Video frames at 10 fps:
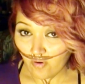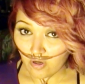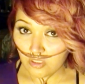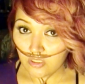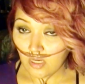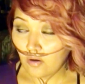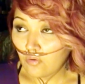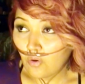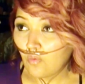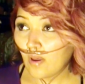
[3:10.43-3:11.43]
I have
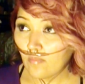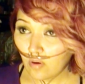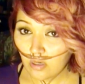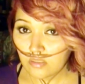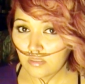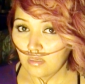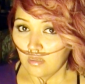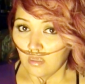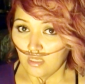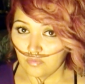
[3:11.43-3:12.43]
March. I don't know why
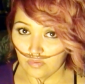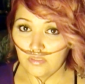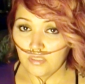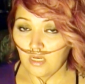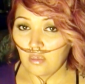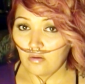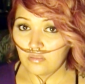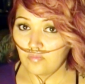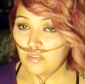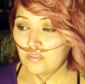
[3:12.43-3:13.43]
March has been
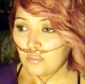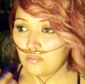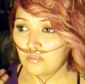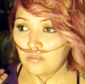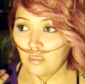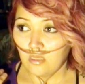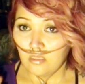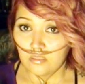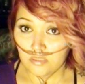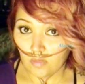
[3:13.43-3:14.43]
standing out to me
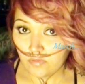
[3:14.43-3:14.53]
since